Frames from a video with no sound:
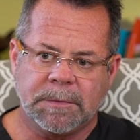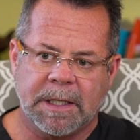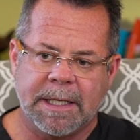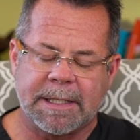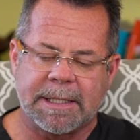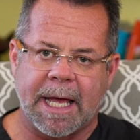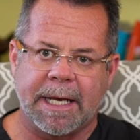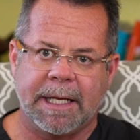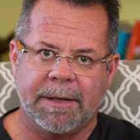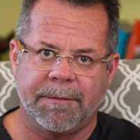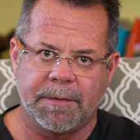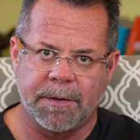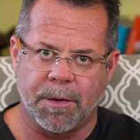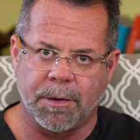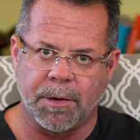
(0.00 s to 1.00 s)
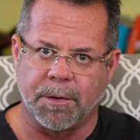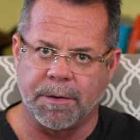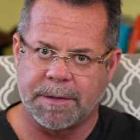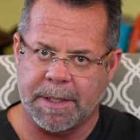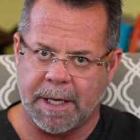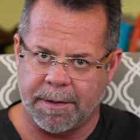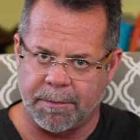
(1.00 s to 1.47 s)
is that even though you're
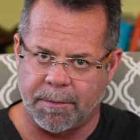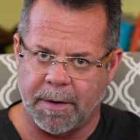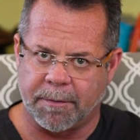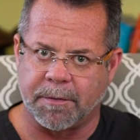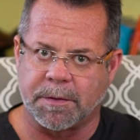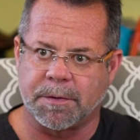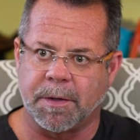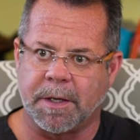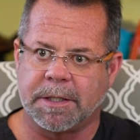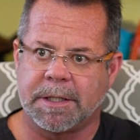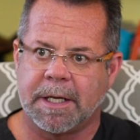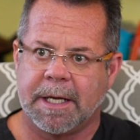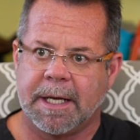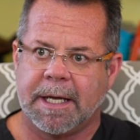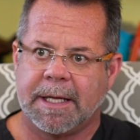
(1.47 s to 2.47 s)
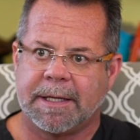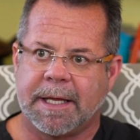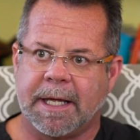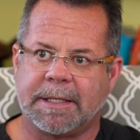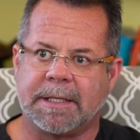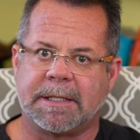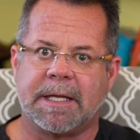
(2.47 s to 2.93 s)
inside the reference range,
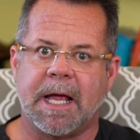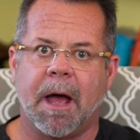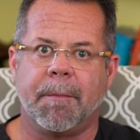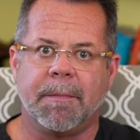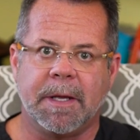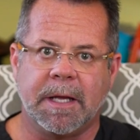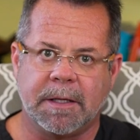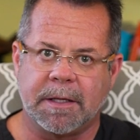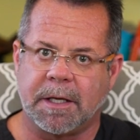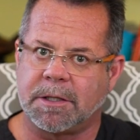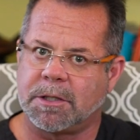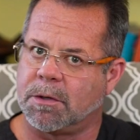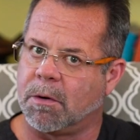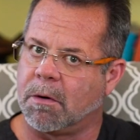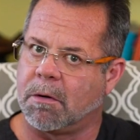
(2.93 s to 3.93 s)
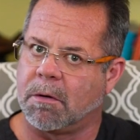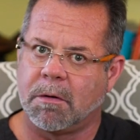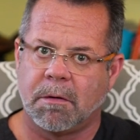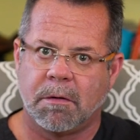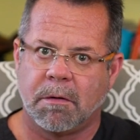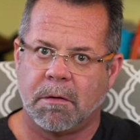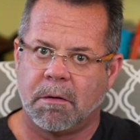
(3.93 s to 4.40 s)
that does not mean that you're
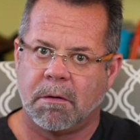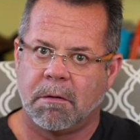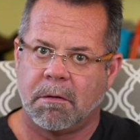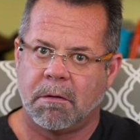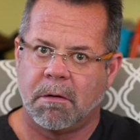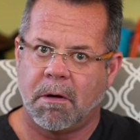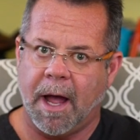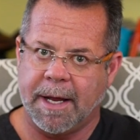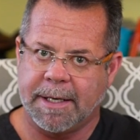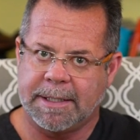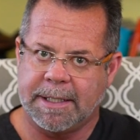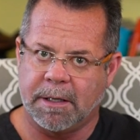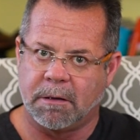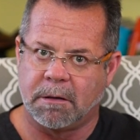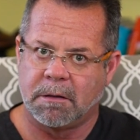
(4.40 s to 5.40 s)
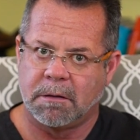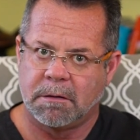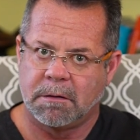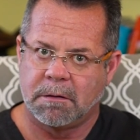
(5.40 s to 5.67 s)
ideal.